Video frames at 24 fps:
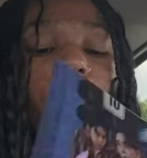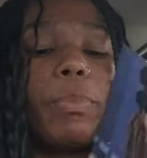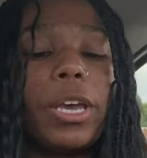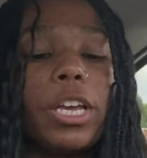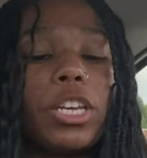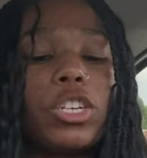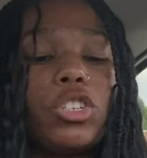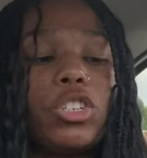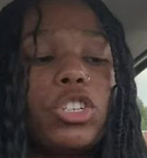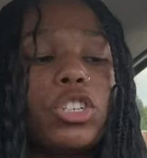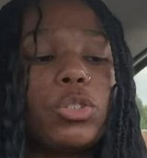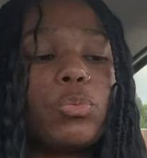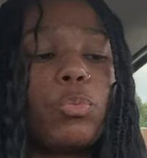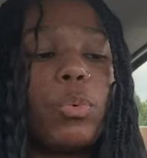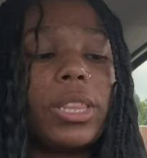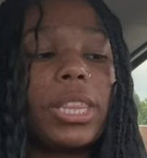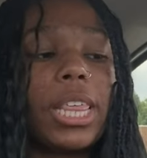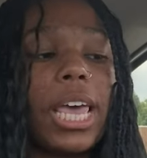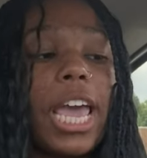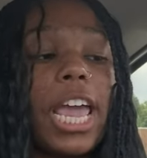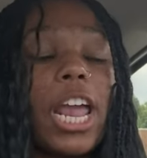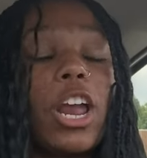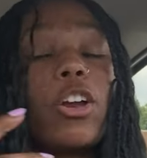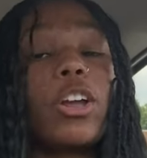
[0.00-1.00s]
pictures with
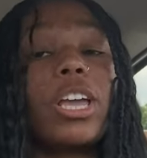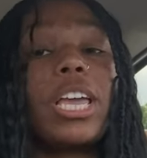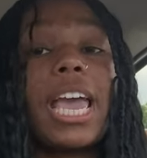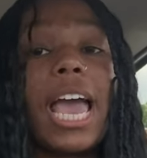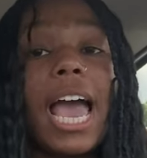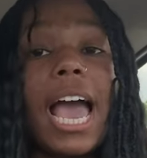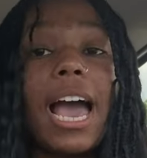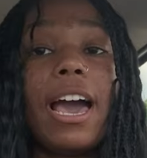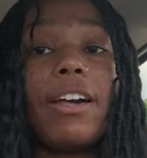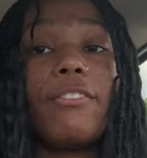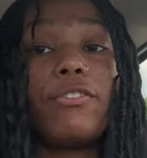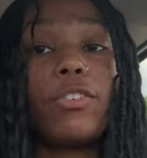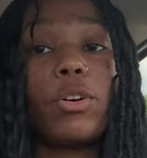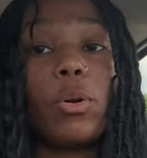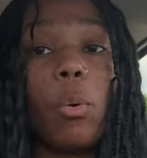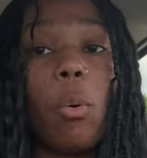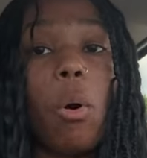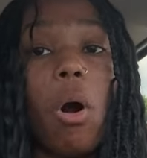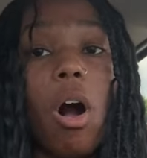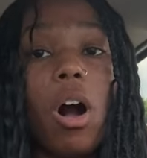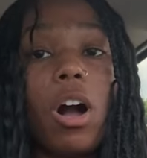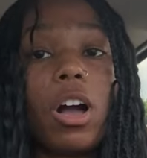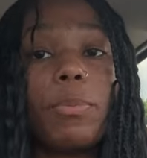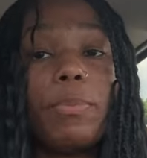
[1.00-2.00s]
the hair he had for
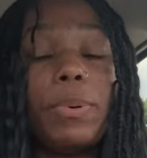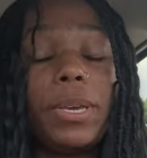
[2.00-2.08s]
walk,